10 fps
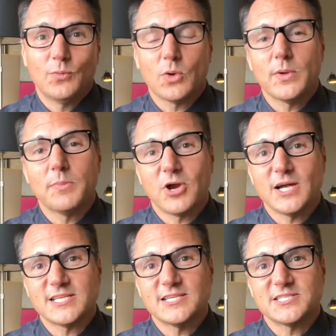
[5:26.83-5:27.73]
where we
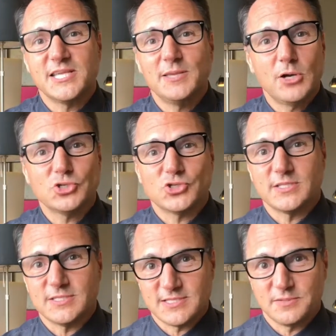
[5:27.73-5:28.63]
process
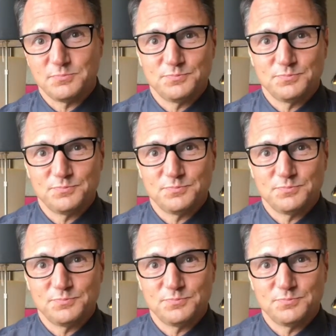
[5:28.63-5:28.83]
emotions.